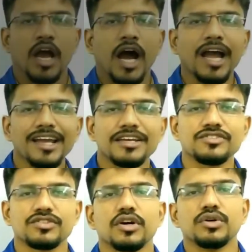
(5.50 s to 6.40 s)
Hi
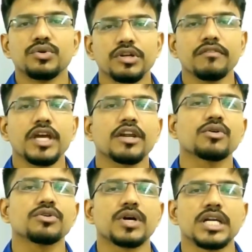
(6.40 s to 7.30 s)
guys, today we are going to